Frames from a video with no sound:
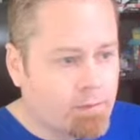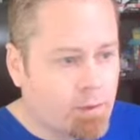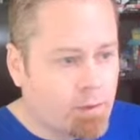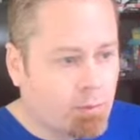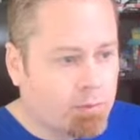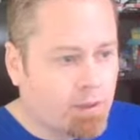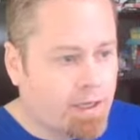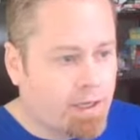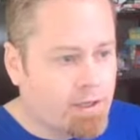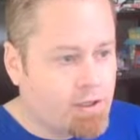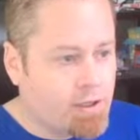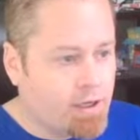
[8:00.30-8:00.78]

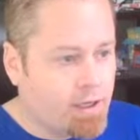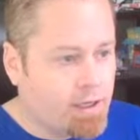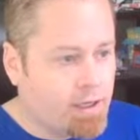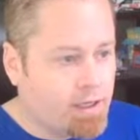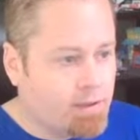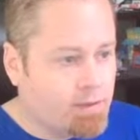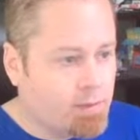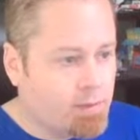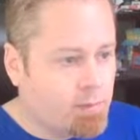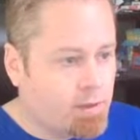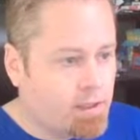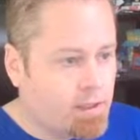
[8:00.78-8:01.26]
supply
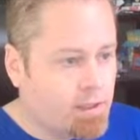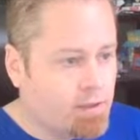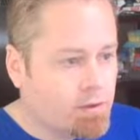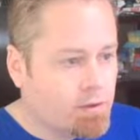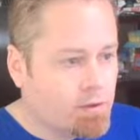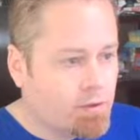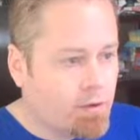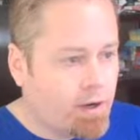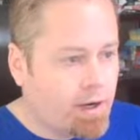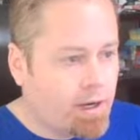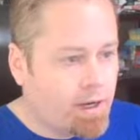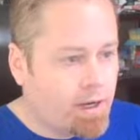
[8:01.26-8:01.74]
chains being
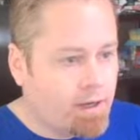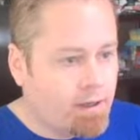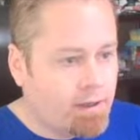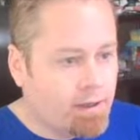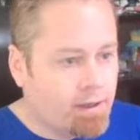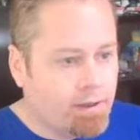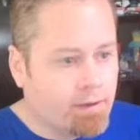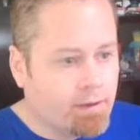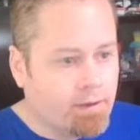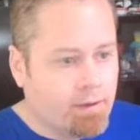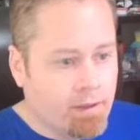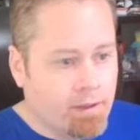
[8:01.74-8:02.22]
strained,
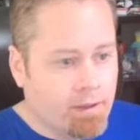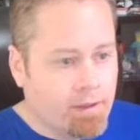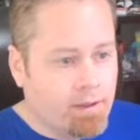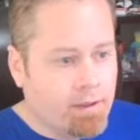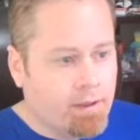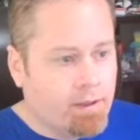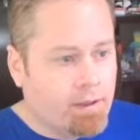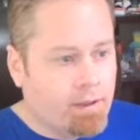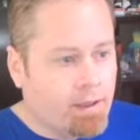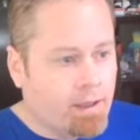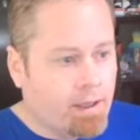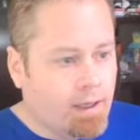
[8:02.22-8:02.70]
and
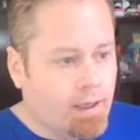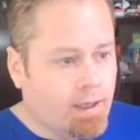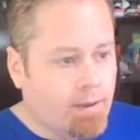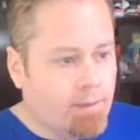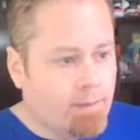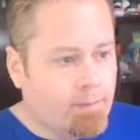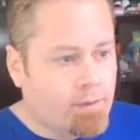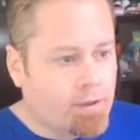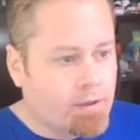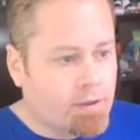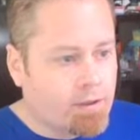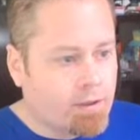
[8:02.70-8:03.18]

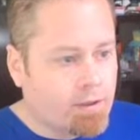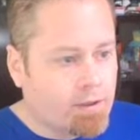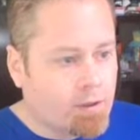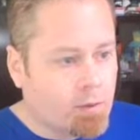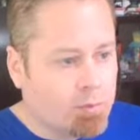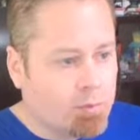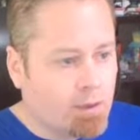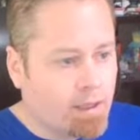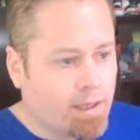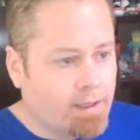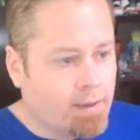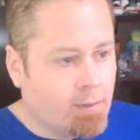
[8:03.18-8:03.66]
just the
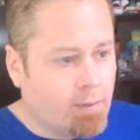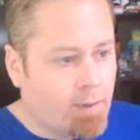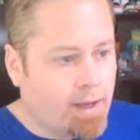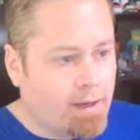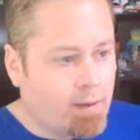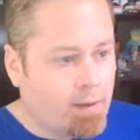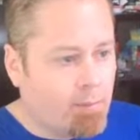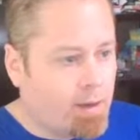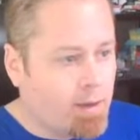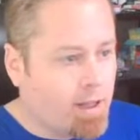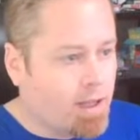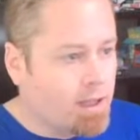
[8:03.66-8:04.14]
supply-demand
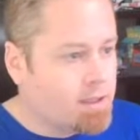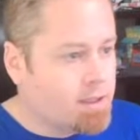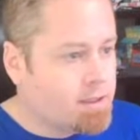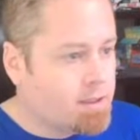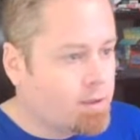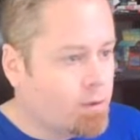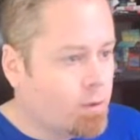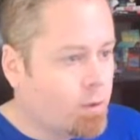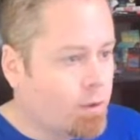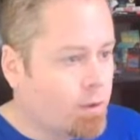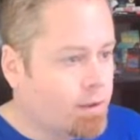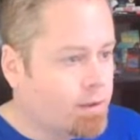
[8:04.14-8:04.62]
imbalance in
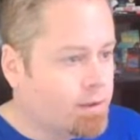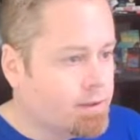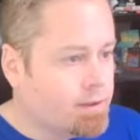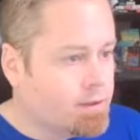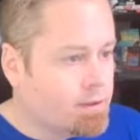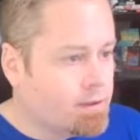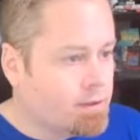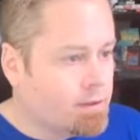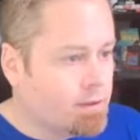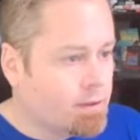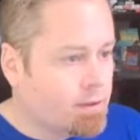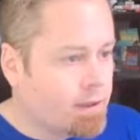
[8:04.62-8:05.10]
oil is
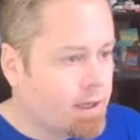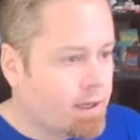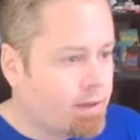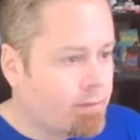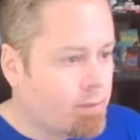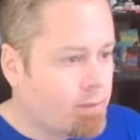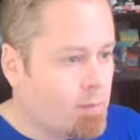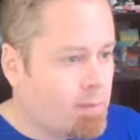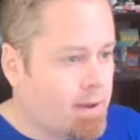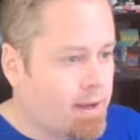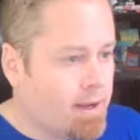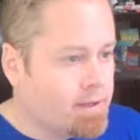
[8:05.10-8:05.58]
still kind of
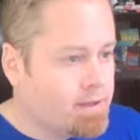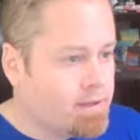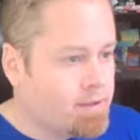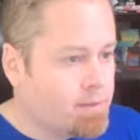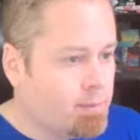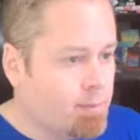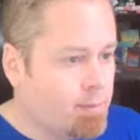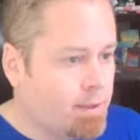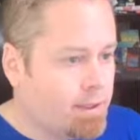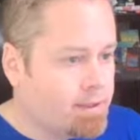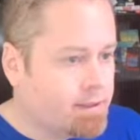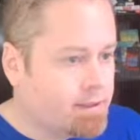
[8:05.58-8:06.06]
a mess.
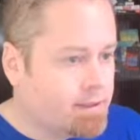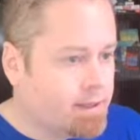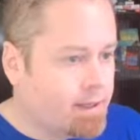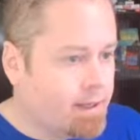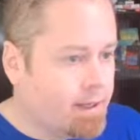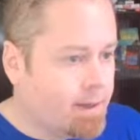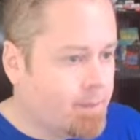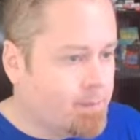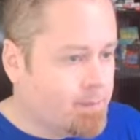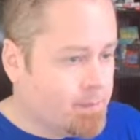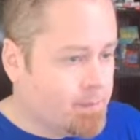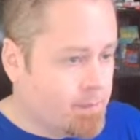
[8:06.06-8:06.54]

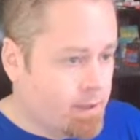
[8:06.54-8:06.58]
But